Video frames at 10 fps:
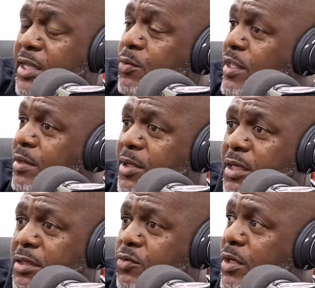Say whether it
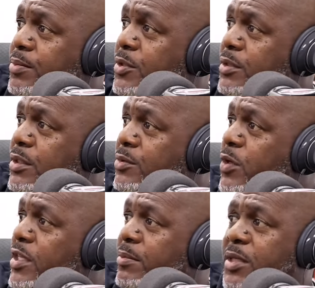be a Crip hood,
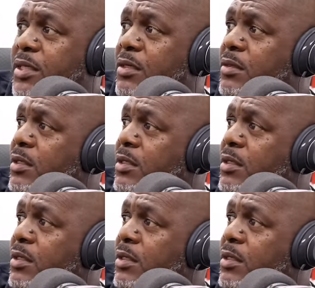whether it be